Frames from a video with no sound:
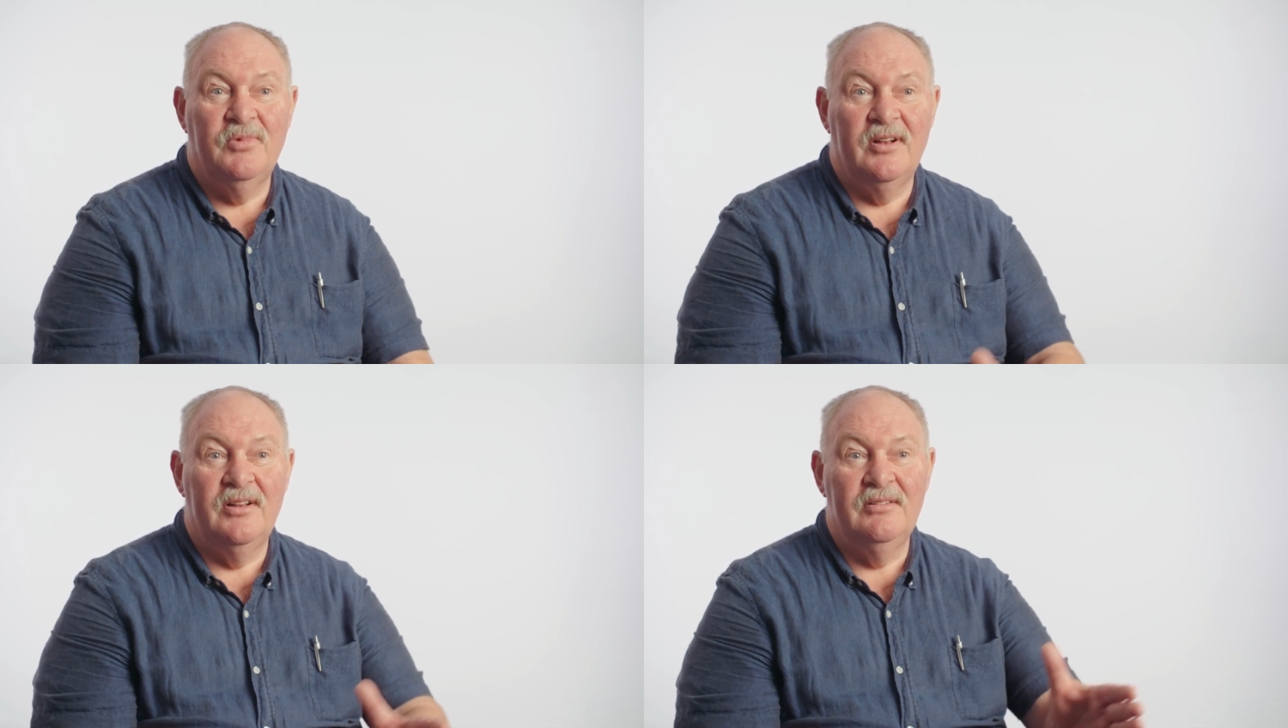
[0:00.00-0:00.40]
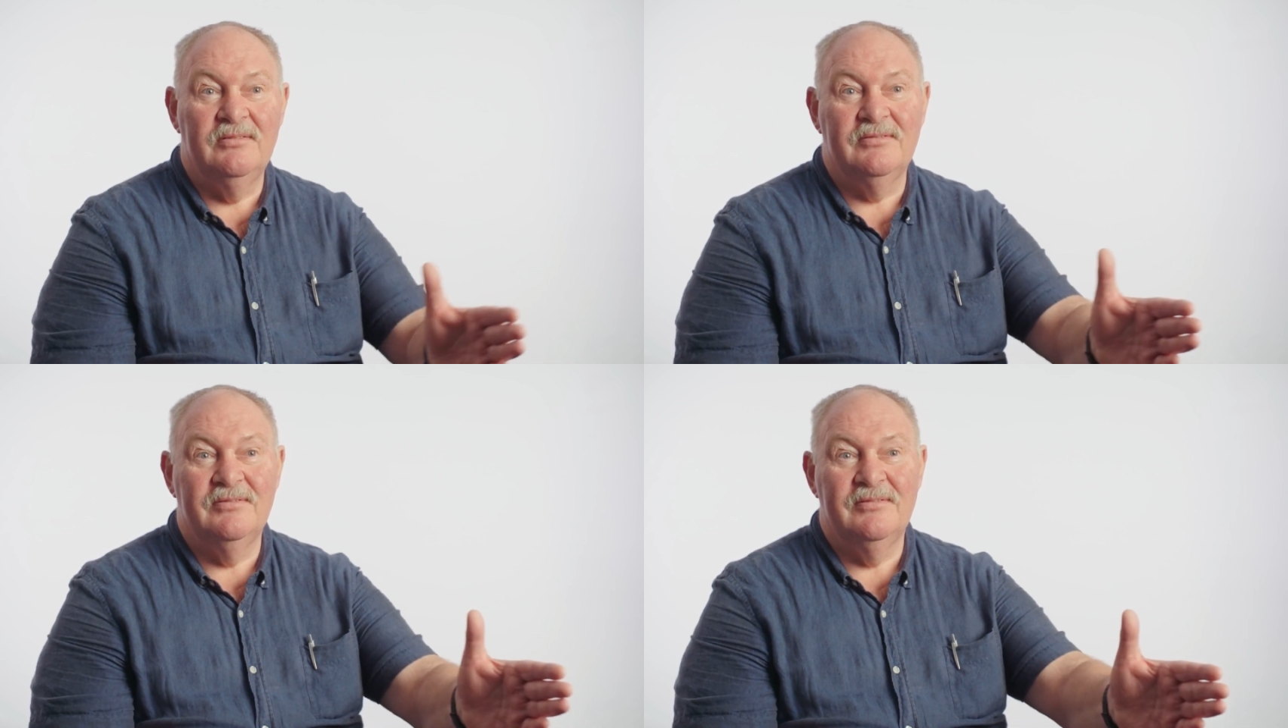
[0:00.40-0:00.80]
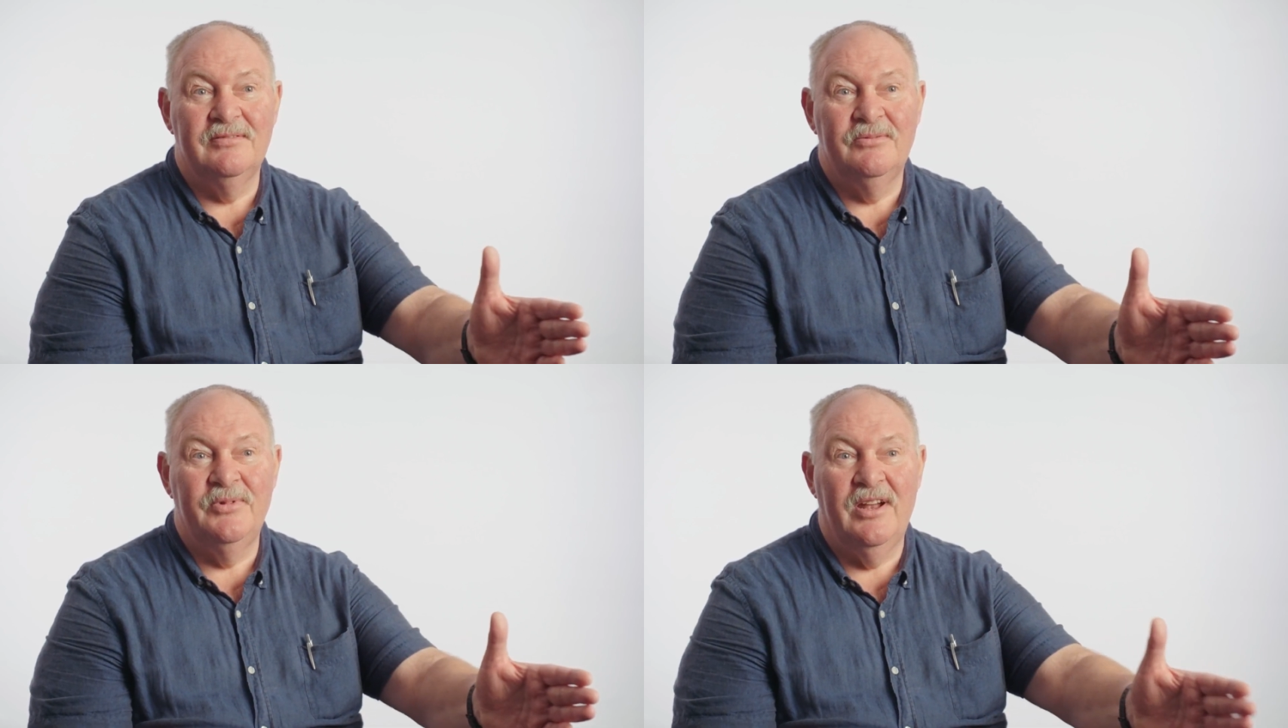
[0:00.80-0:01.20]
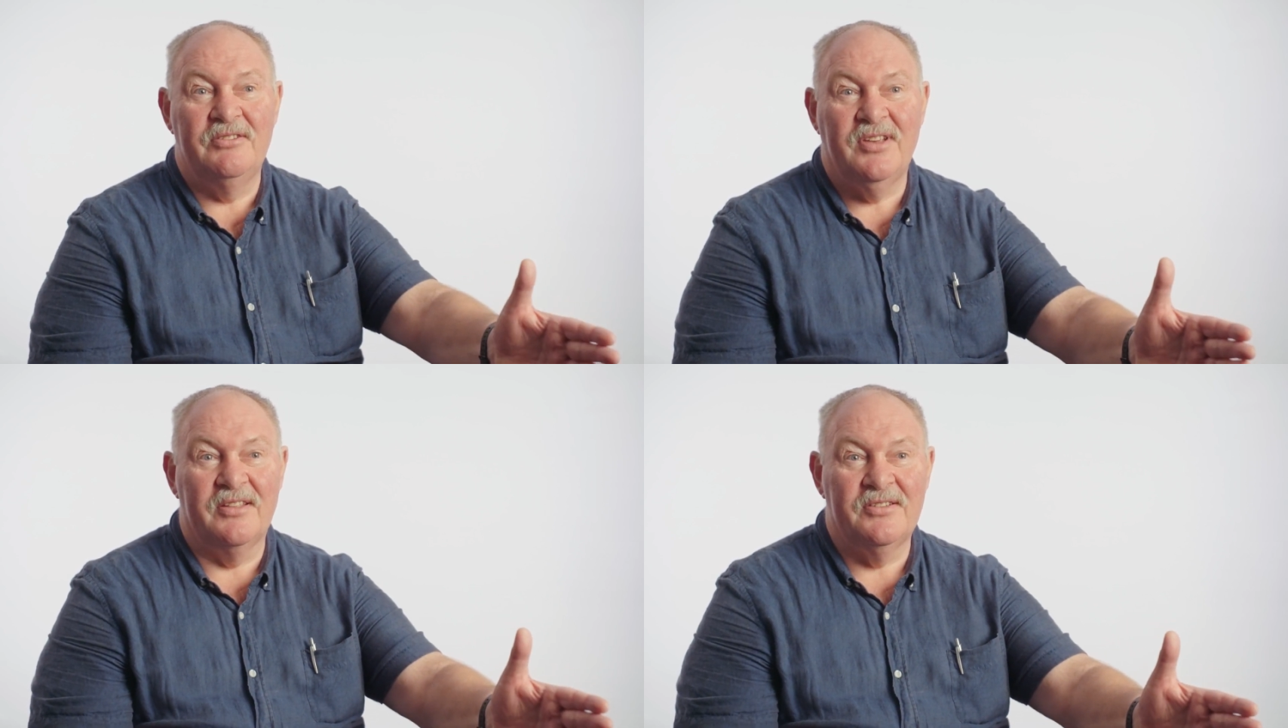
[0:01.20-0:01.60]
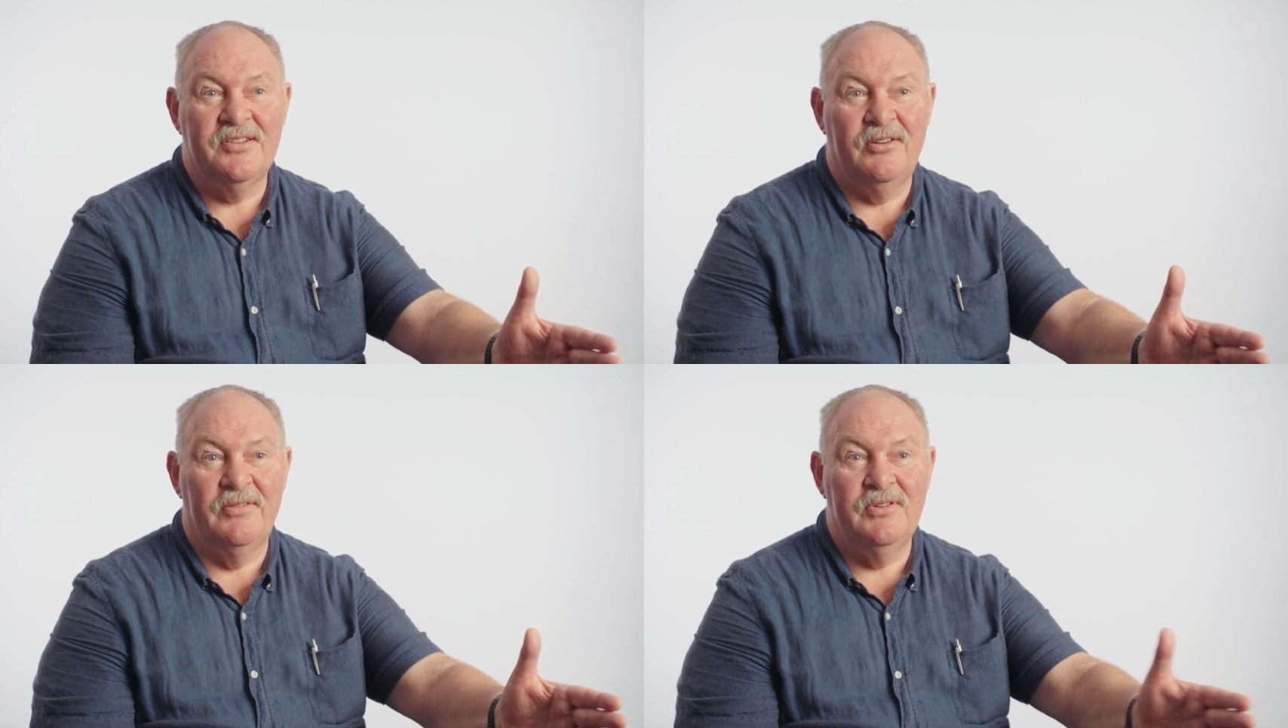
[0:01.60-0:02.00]
well, we don't take the
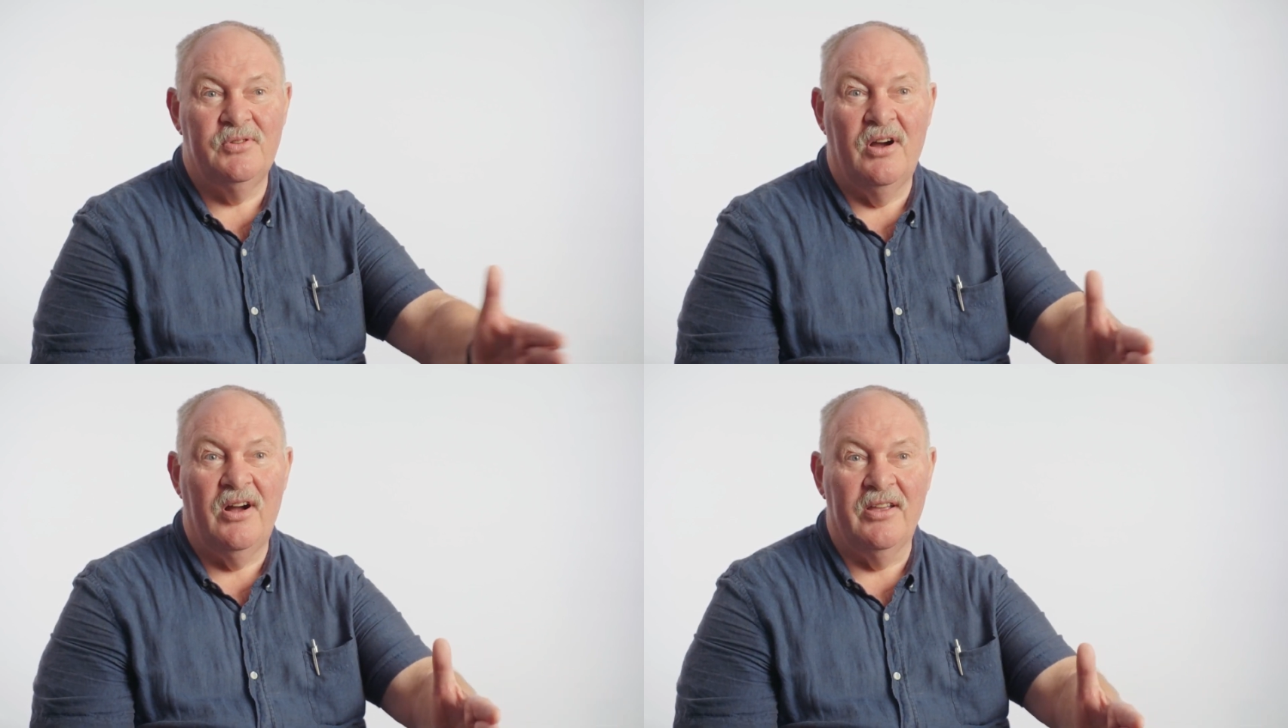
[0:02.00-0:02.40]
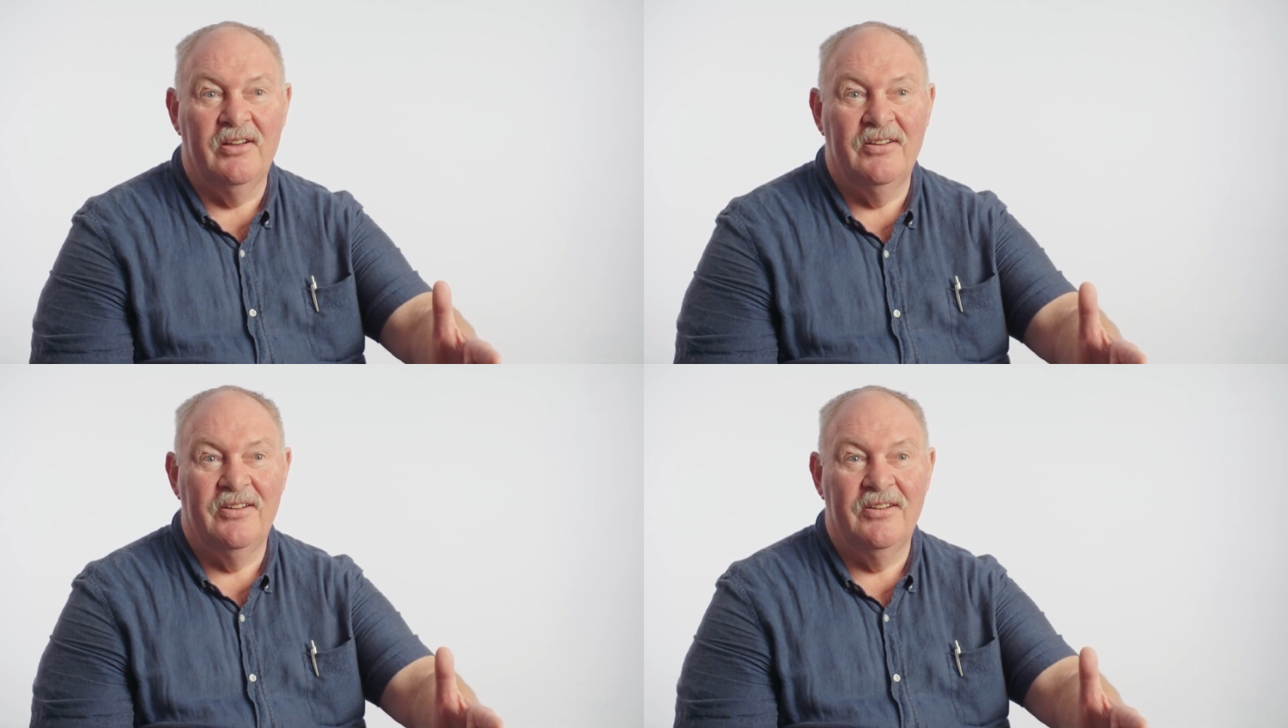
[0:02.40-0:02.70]
toe off, you die.